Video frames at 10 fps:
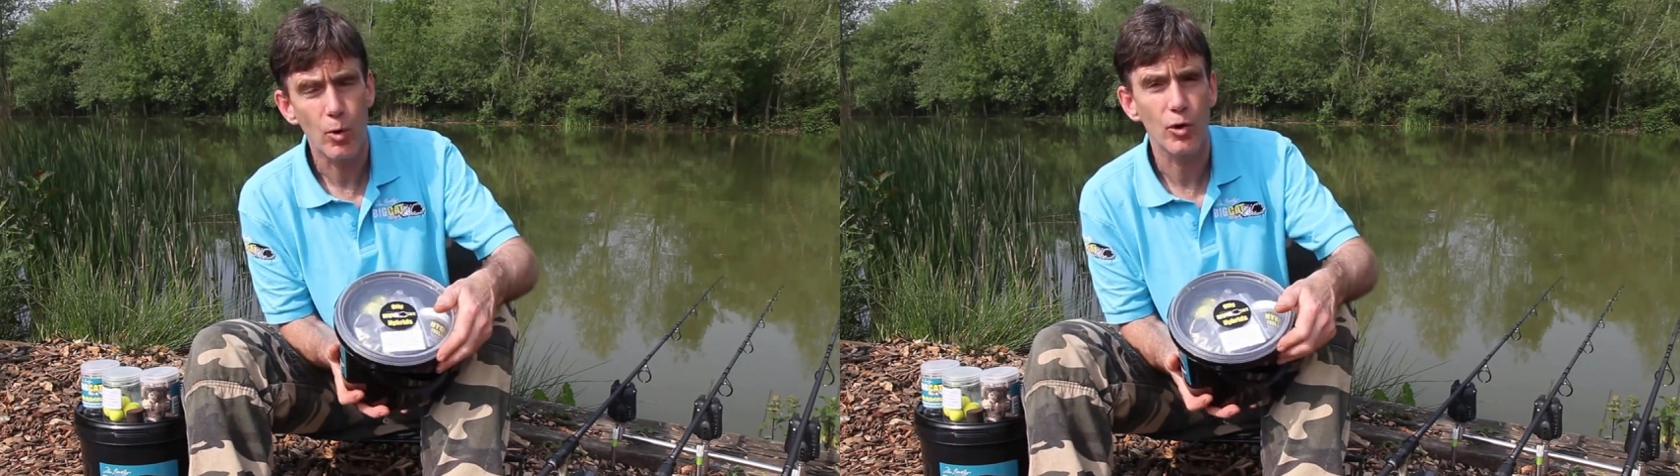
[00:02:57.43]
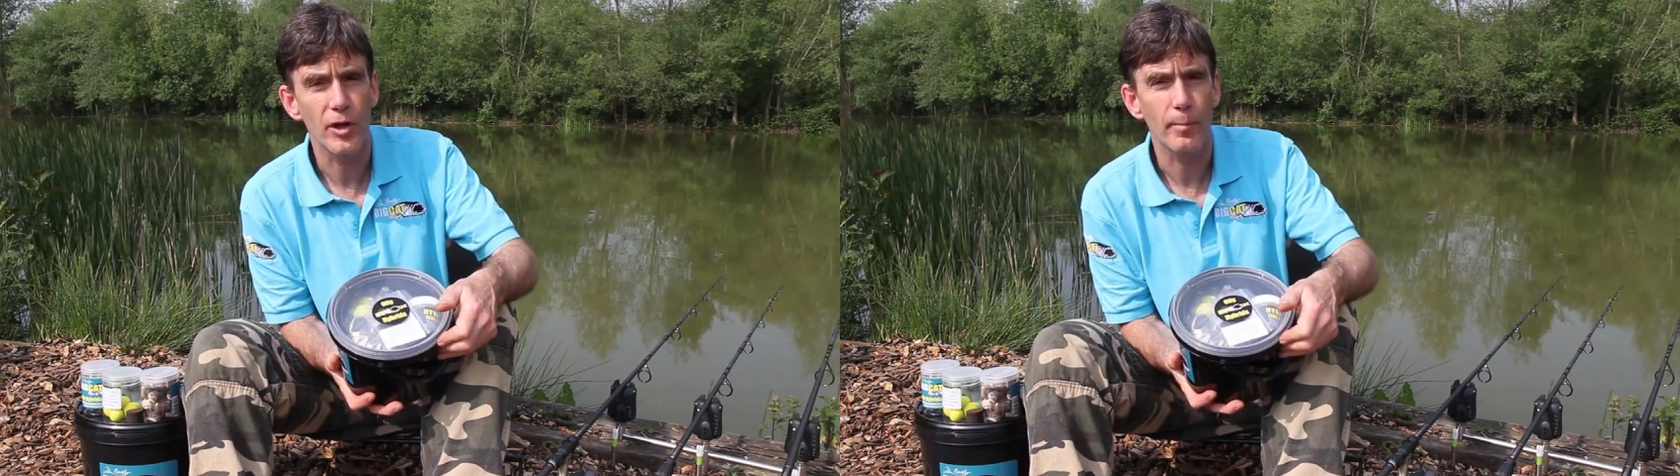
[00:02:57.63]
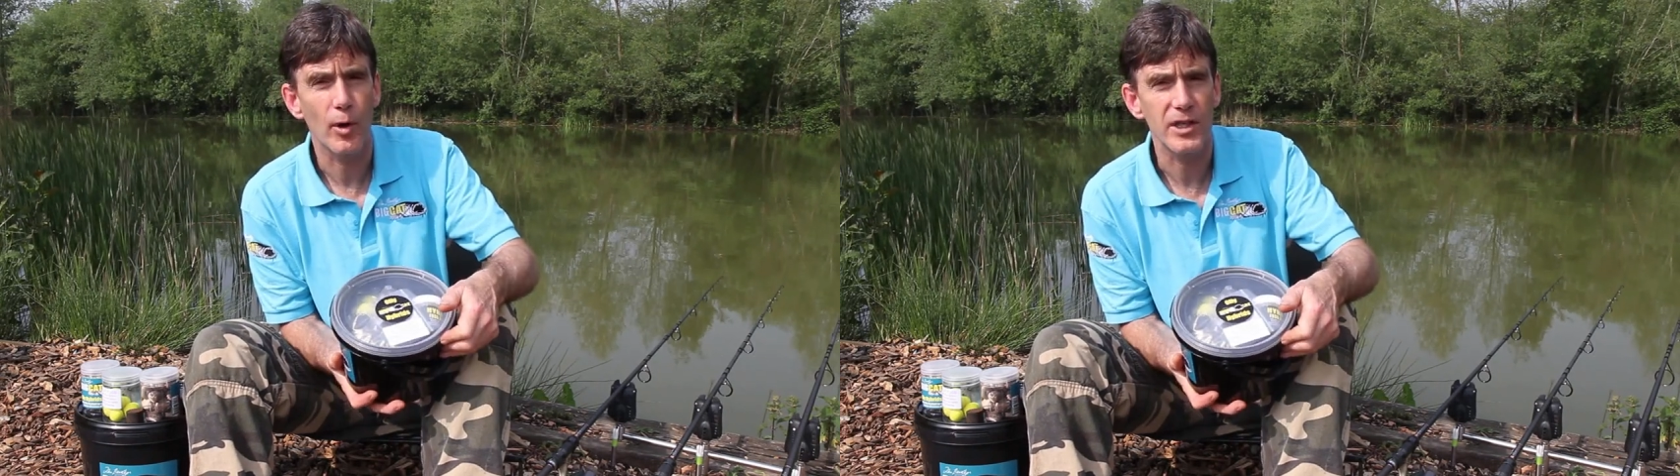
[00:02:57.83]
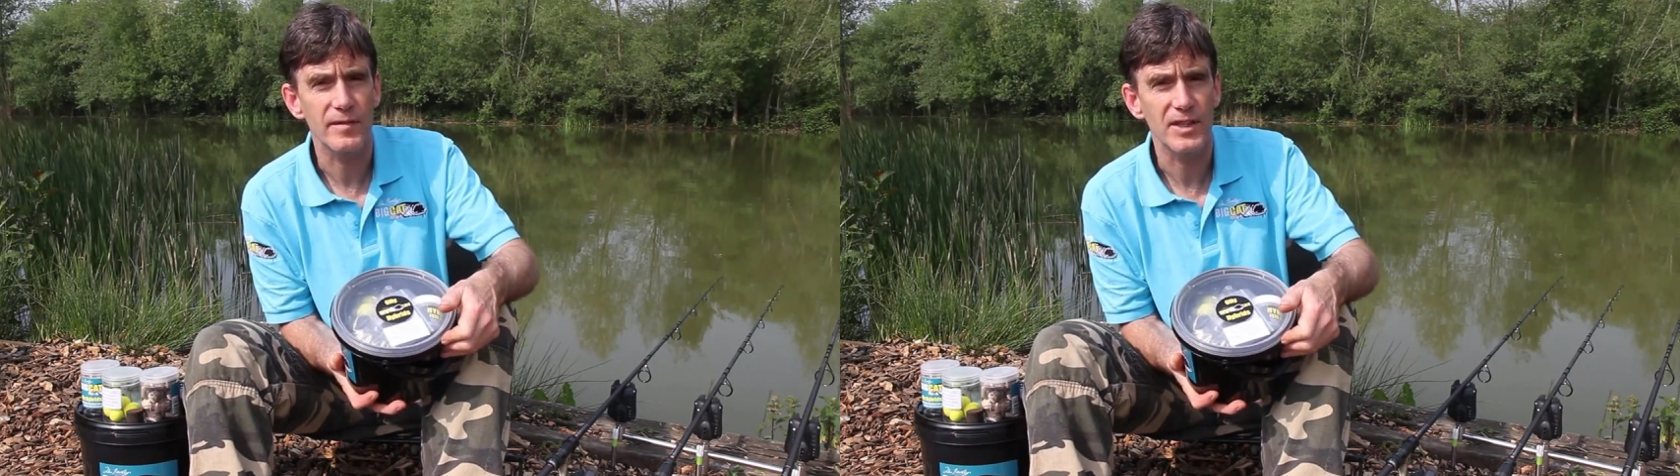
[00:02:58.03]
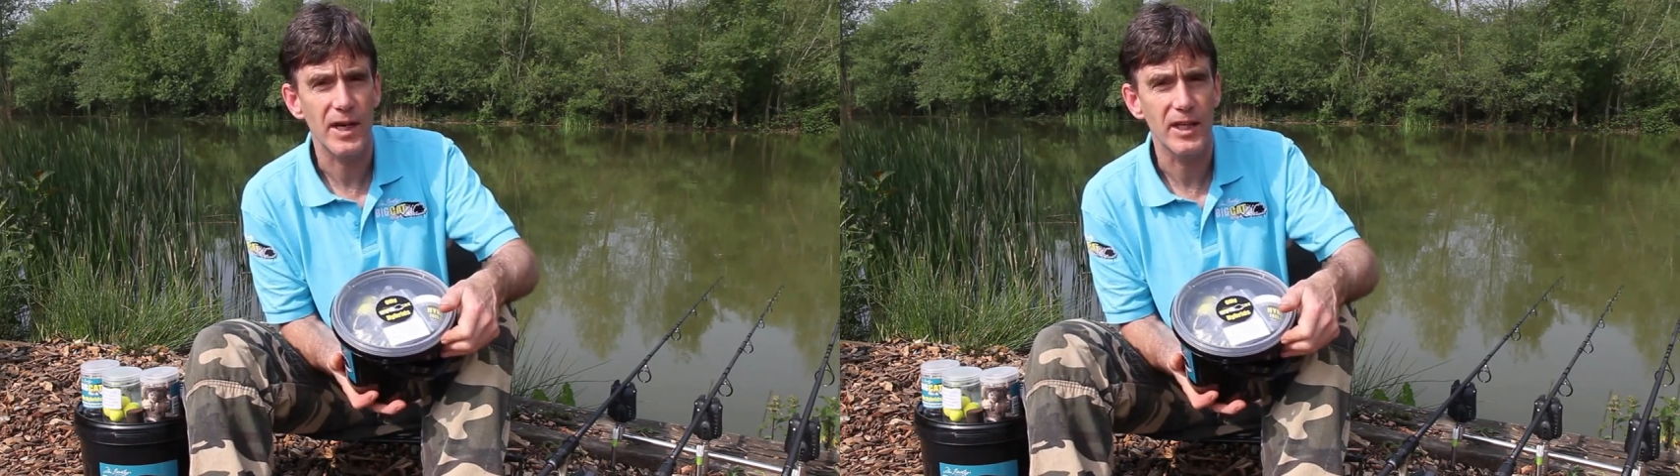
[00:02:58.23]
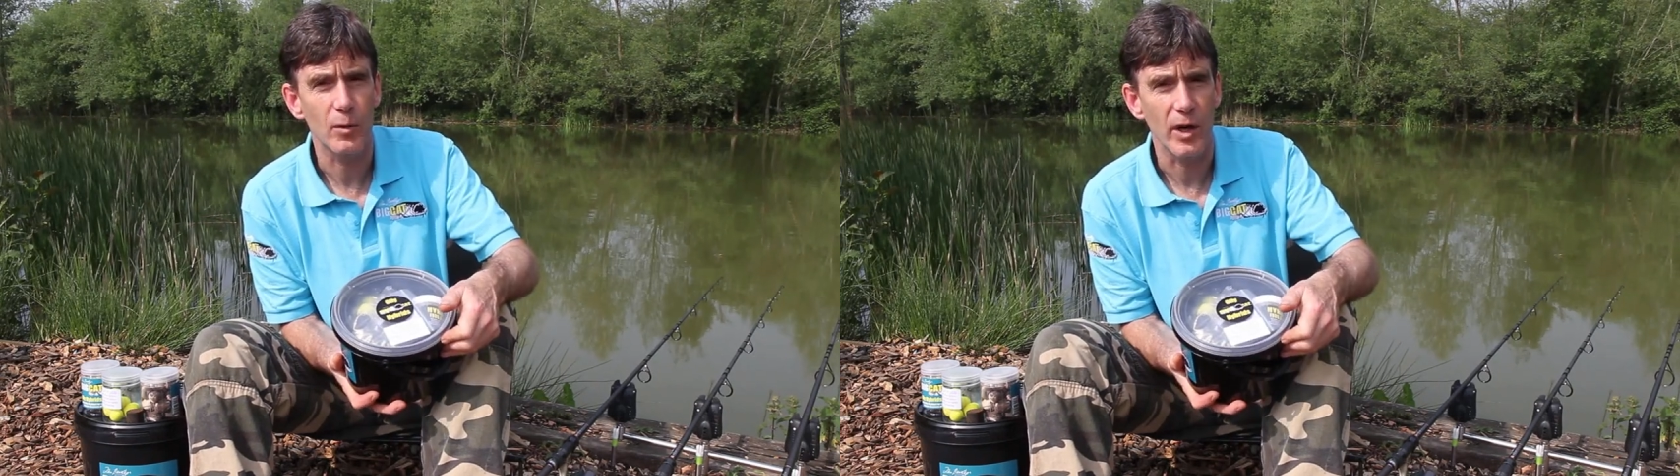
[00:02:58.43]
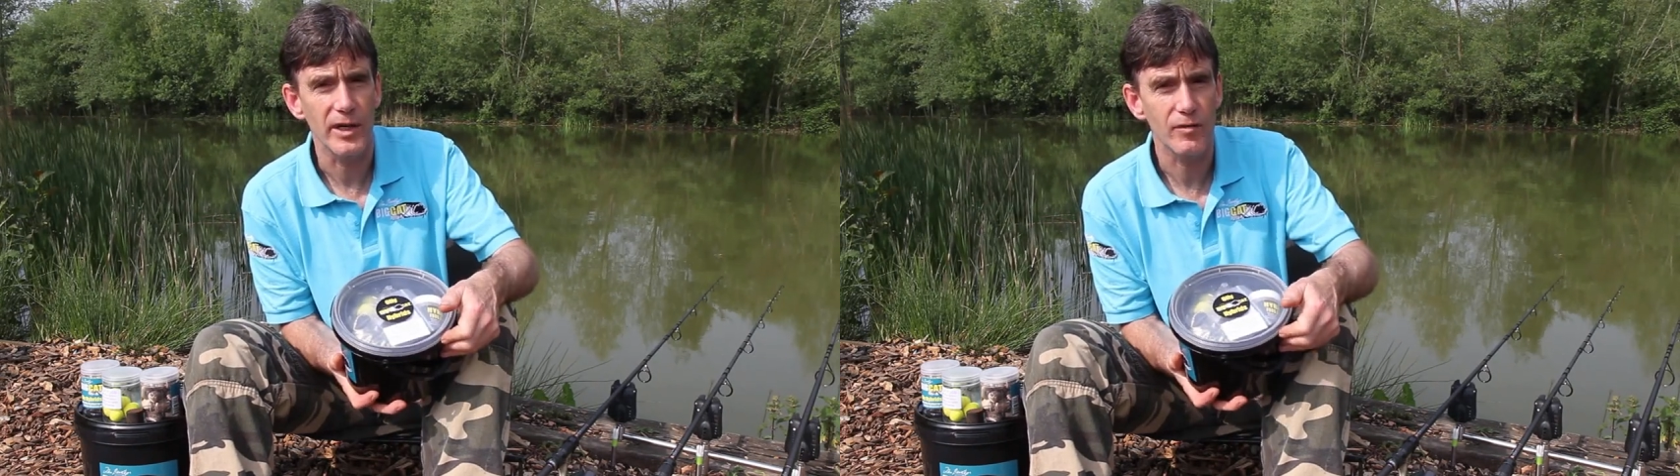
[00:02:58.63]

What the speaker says: more than the price of a takeaway,